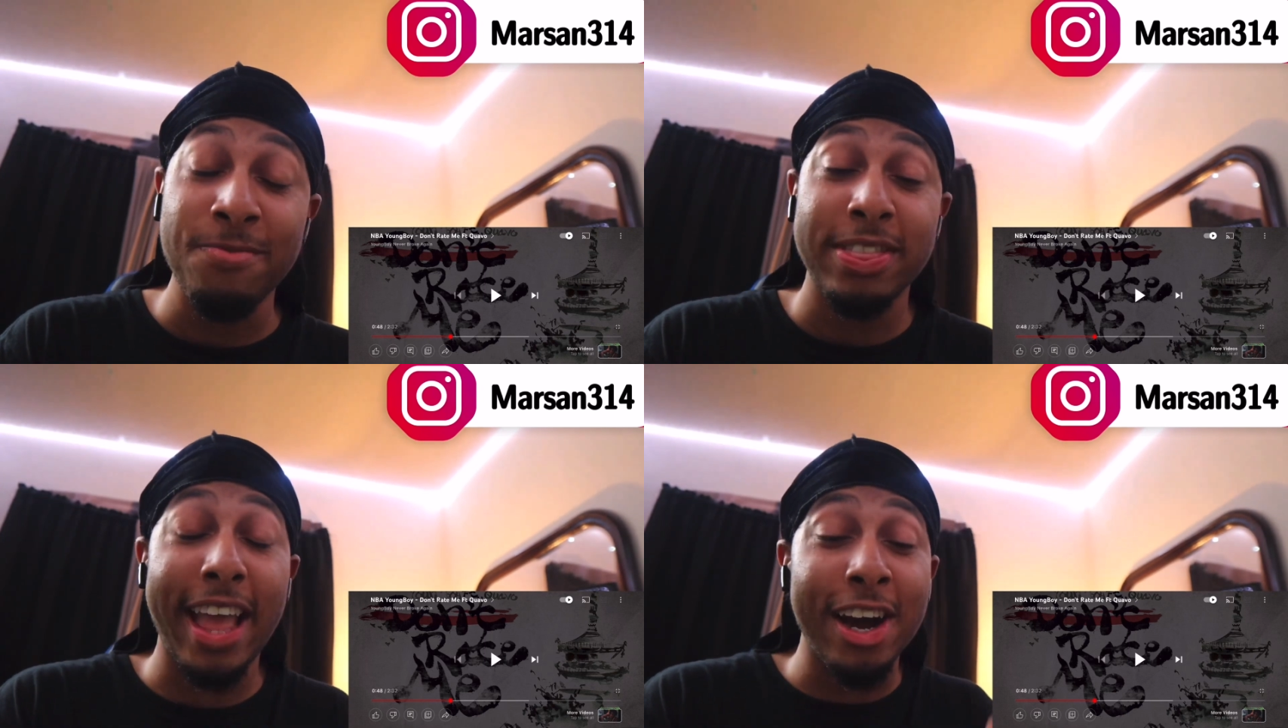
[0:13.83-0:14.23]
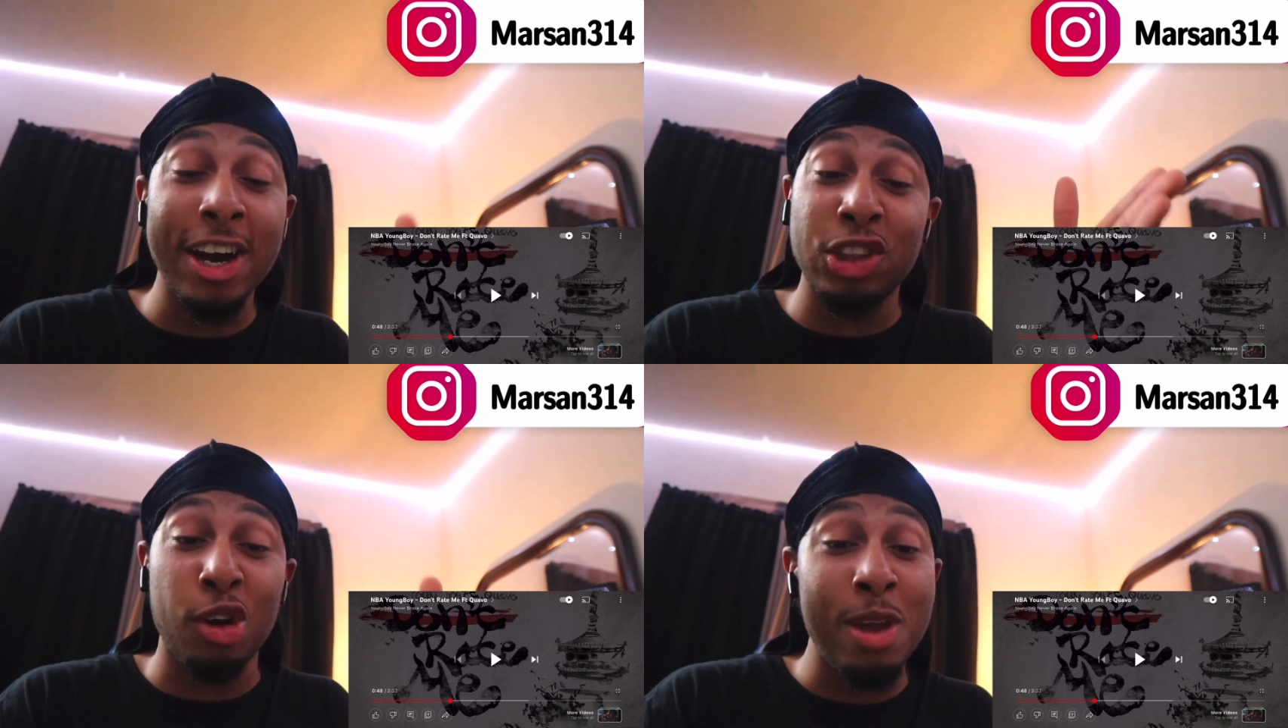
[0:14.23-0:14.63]
That
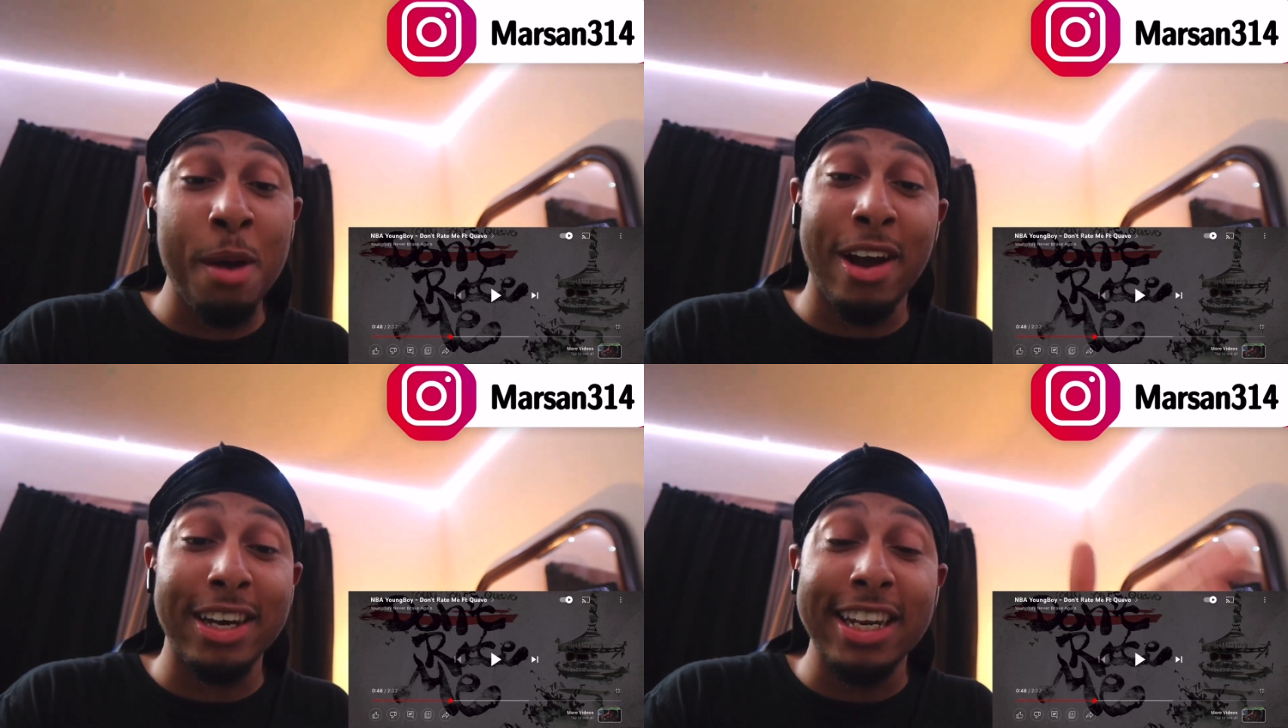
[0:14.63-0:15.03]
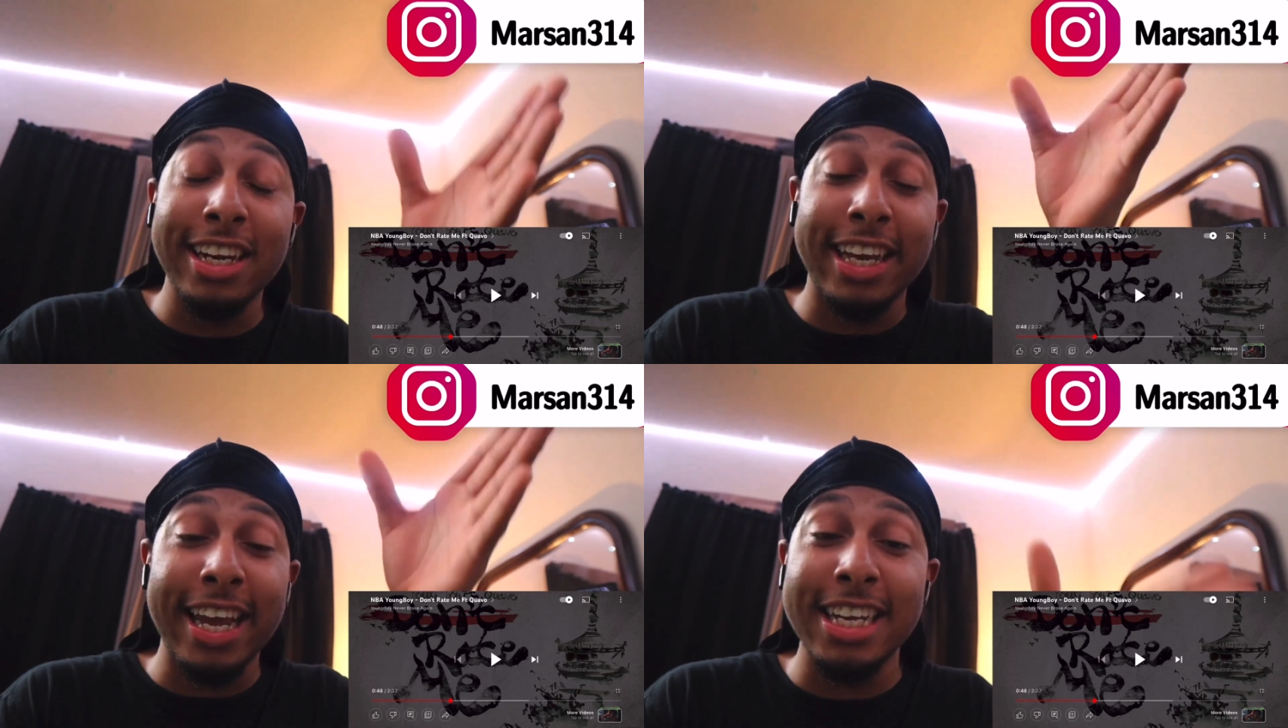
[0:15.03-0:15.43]
hook threw me up on the
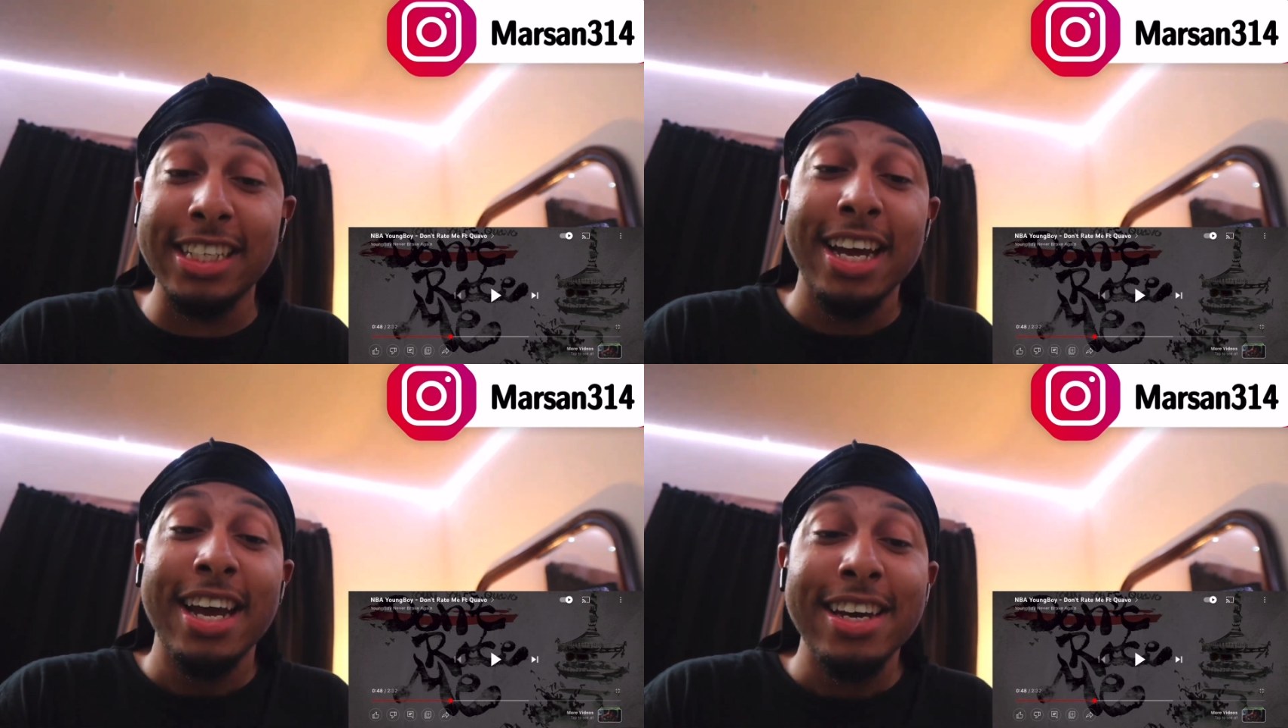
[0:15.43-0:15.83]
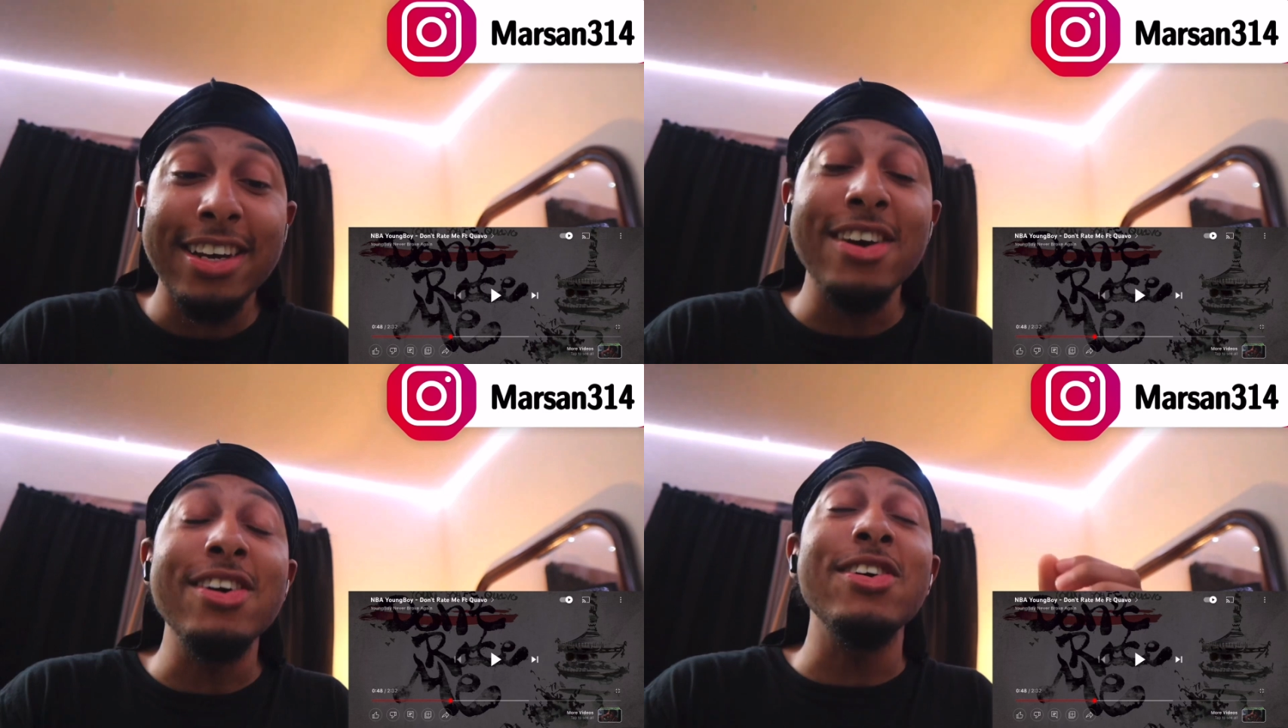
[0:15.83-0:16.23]
little kids.
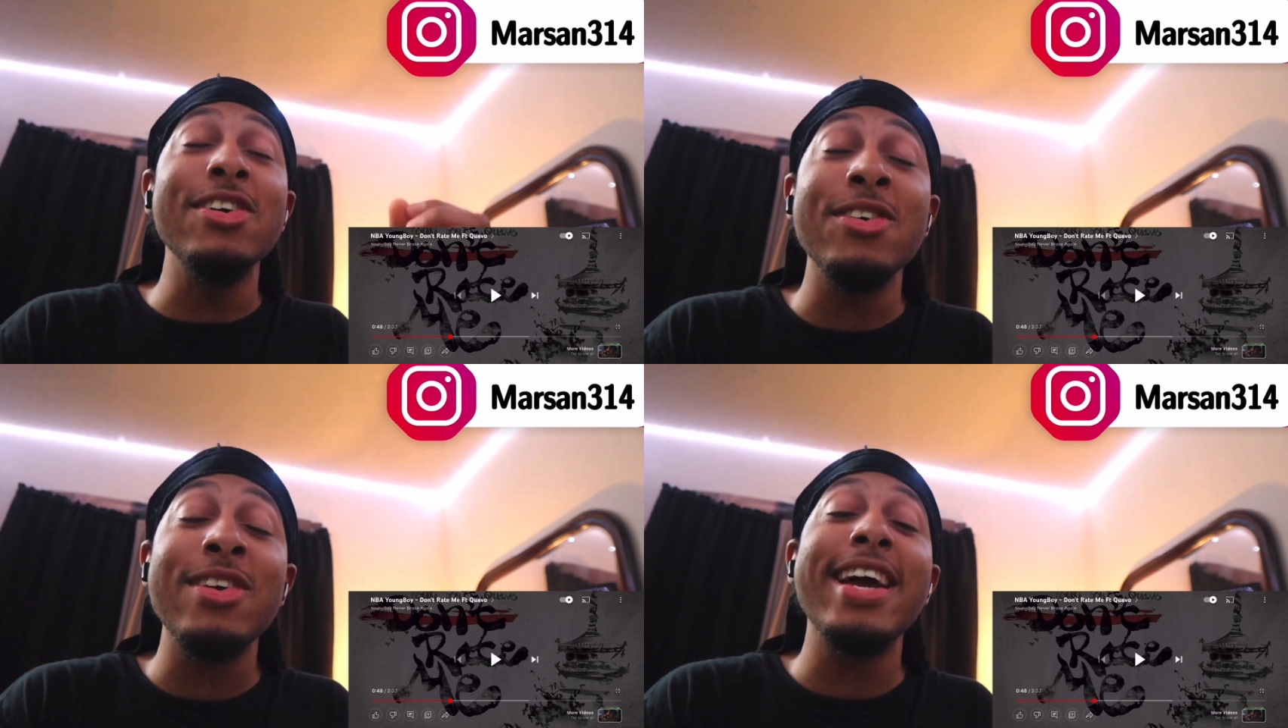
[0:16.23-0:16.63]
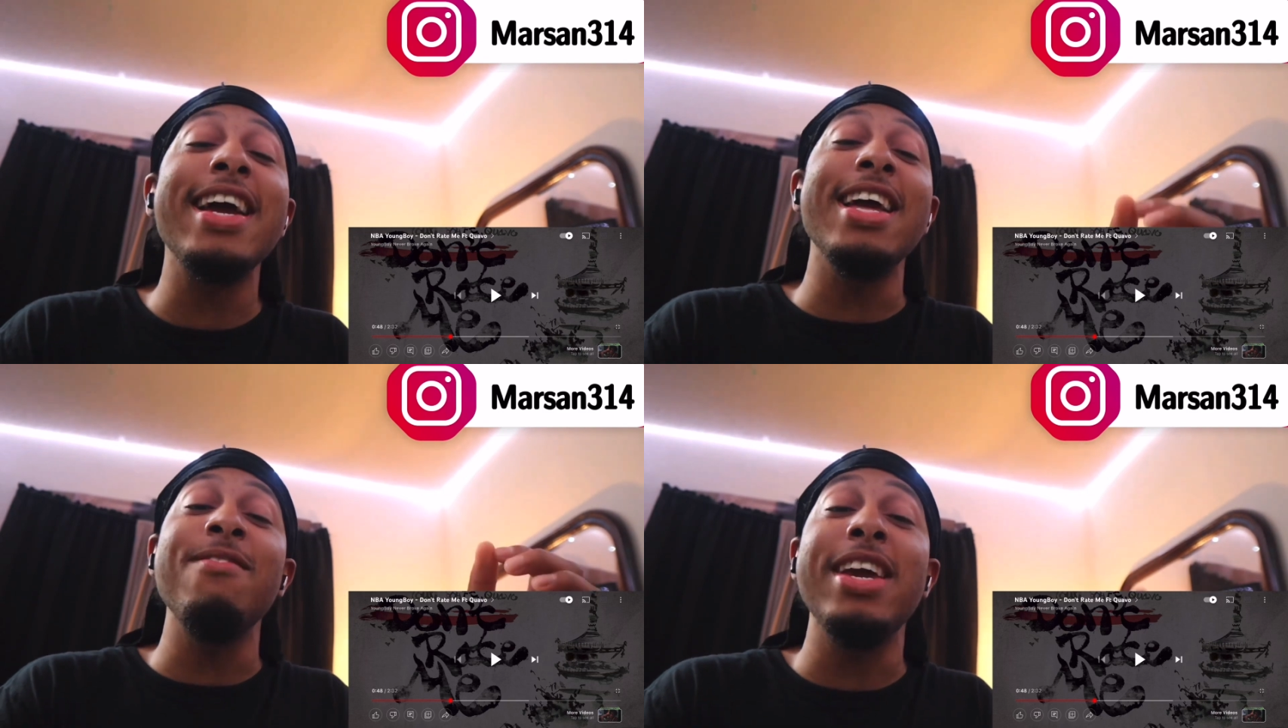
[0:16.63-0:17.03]
No, not
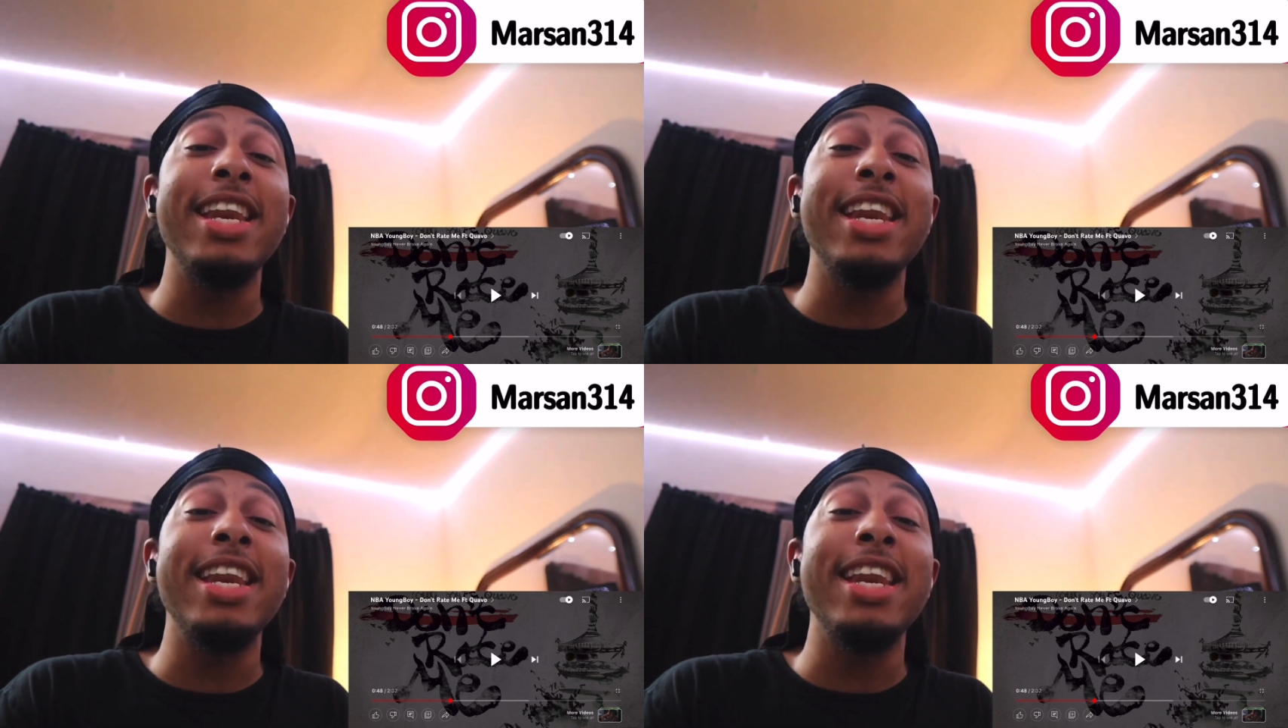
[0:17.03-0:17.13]
me.